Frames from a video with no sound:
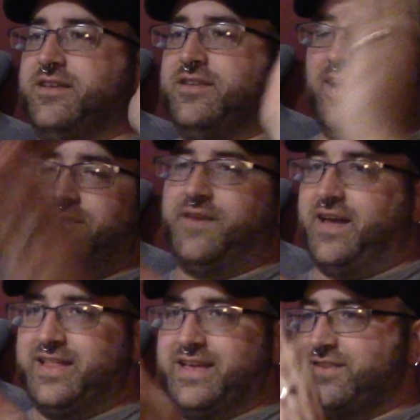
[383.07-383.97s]
tough
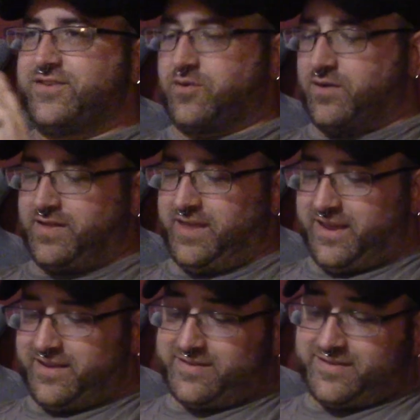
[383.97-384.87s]
alien sort of
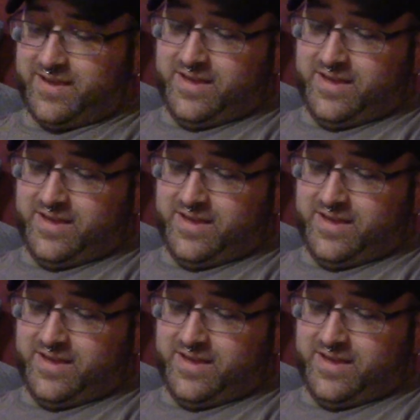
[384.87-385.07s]
things.